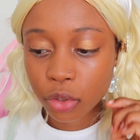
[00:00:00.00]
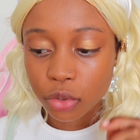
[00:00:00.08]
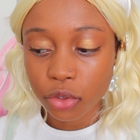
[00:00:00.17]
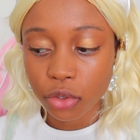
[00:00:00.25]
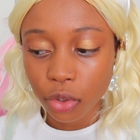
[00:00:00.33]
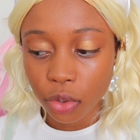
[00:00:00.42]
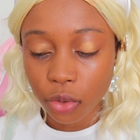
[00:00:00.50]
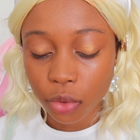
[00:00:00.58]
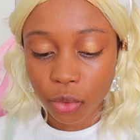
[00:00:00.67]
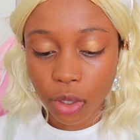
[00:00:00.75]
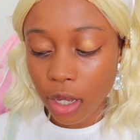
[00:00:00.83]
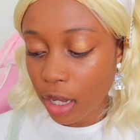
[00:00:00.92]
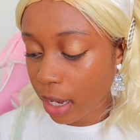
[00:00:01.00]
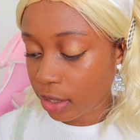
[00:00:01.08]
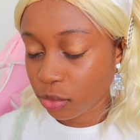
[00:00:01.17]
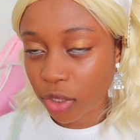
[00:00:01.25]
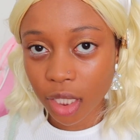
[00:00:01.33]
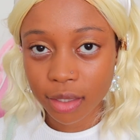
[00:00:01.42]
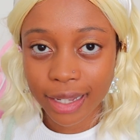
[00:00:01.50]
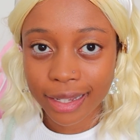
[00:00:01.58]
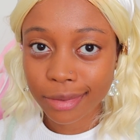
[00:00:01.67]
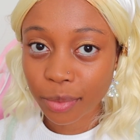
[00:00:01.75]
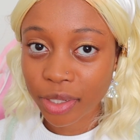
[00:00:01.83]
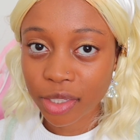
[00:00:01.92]
So I do not
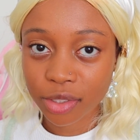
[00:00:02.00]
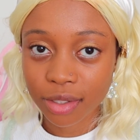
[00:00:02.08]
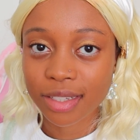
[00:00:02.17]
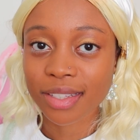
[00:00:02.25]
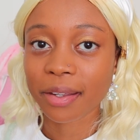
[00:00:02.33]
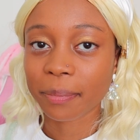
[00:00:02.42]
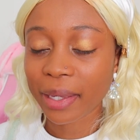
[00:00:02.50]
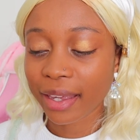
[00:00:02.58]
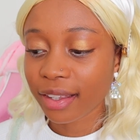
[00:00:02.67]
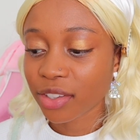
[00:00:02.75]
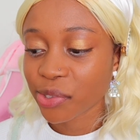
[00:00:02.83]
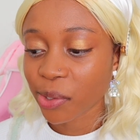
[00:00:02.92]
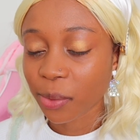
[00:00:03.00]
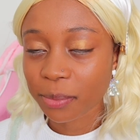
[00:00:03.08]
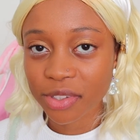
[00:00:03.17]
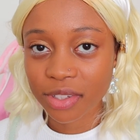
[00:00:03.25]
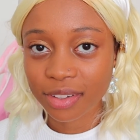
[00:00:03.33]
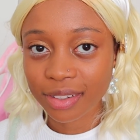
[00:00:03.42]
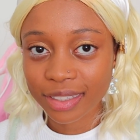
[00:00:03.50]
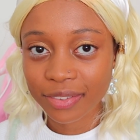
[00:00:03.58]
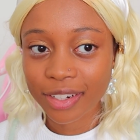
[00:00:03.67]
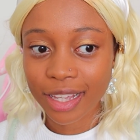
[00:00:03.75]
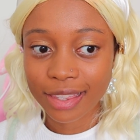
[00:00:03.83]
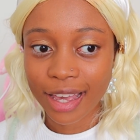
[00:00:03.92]
like the way it looks on me, so I'm just gonna
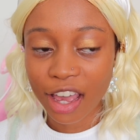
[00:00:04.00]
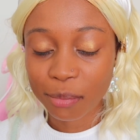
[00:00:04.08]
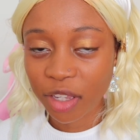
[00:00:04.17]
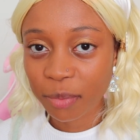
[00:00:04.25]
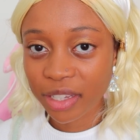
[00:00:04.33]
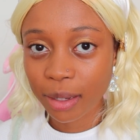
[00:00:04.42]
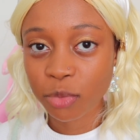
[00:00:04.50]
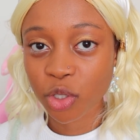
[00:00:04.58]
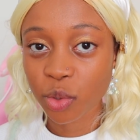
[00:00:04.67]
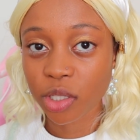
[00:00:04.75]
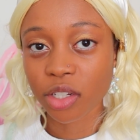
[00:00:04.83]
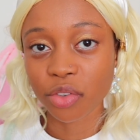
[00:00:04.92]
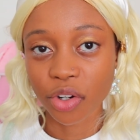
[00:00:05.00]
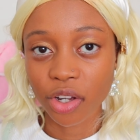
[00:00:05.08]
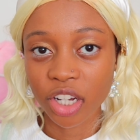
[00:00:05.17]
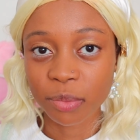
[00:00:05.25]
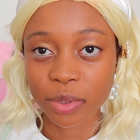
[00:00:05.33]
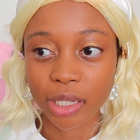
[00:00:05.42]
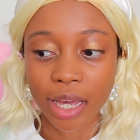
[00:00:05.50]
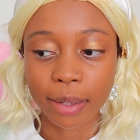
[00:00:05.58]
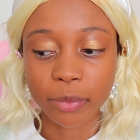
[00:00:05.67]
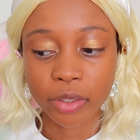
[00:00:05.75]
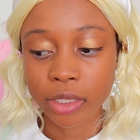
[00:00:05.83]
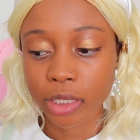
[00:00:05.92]
leave it at that. Maybe I'm doing it wrong, but
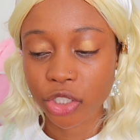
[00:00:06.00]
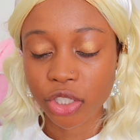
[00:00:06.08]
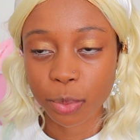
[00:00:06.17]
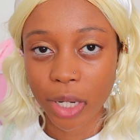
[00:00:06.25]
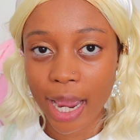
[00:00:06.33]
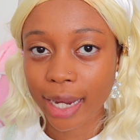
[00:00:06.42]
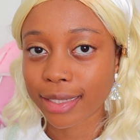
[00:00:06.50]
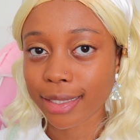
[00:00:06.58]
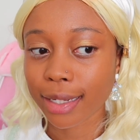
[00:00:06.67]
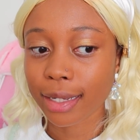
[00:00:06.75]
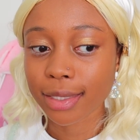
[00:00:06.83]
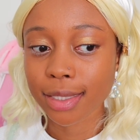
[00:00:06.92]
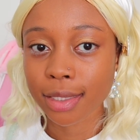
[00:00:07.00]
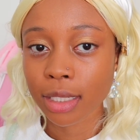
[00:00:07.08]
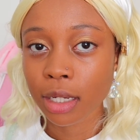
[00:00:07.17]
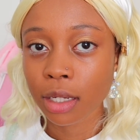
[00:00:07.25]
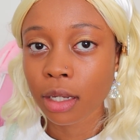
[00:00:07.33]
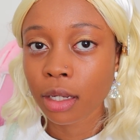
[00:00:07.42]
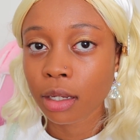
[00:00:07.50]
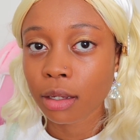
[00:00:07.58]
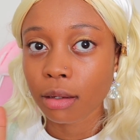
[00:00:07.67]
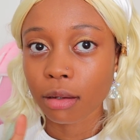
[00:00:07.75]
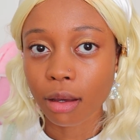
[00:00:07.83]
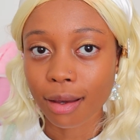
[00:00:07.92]
I'm gonna just practice
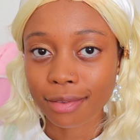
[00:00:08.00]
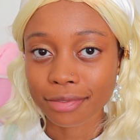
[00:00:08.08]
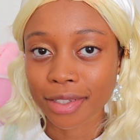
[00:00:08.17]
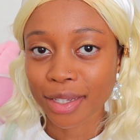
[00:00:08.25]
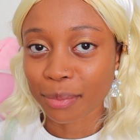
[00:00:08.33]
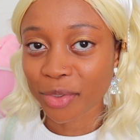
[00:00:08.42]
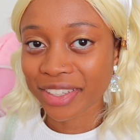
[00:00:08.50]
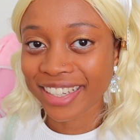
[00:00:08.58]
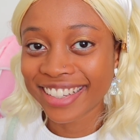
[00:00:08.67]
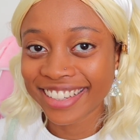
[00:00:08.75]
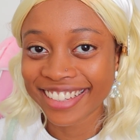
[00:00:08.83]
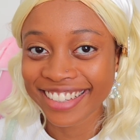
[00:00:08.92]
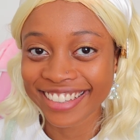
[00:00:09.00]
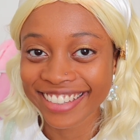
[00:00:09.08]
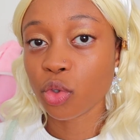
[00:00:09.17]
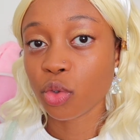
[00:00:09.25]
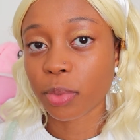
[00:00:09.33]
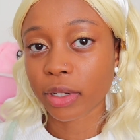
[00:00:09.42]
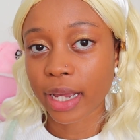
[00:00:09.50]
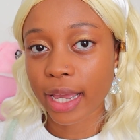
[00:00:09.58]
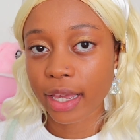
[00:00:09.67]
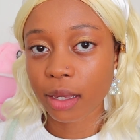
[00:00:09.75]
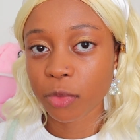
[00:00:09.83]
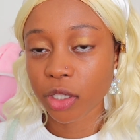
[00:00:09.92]
off camera. Ooh, but I
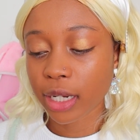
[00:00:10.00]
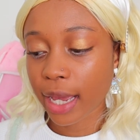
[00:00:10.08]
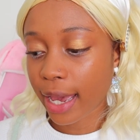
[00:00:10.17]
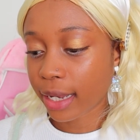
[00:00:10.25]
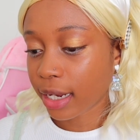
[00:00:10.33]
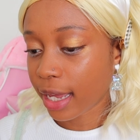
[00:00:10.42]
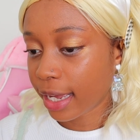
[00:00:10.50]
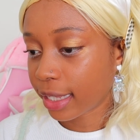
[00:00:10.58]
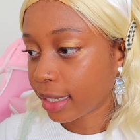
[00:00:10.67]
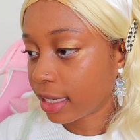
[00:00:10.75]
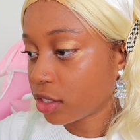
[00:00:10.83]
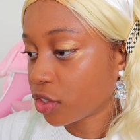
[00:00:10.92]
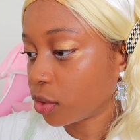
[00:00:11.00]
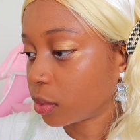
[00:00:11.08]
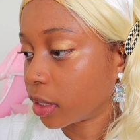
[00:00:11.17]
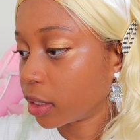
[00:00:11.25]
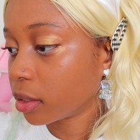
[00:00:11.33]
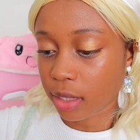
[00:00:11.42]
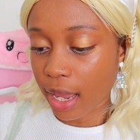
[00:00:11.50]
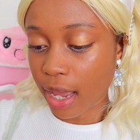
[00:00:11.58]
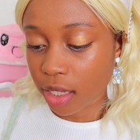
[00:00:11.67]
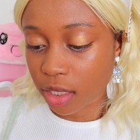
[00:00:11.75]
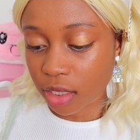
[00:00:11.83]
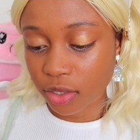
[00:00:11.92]
am gonna add highlight to it.
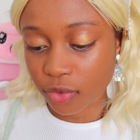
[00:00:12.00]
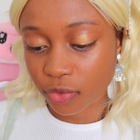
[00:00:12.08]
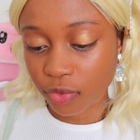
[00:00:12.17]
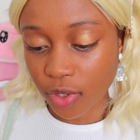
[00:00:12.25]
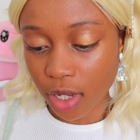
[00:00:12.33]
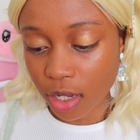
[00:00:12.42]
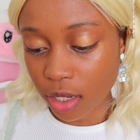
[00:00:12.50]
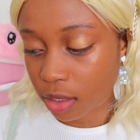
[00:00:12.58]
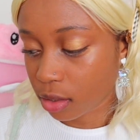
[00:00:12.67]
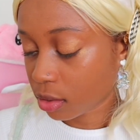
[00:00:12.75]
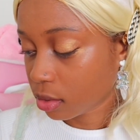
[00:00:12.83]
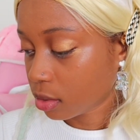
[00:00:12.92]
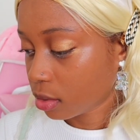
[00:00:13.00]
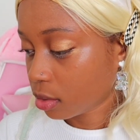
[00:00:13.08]
That is fun.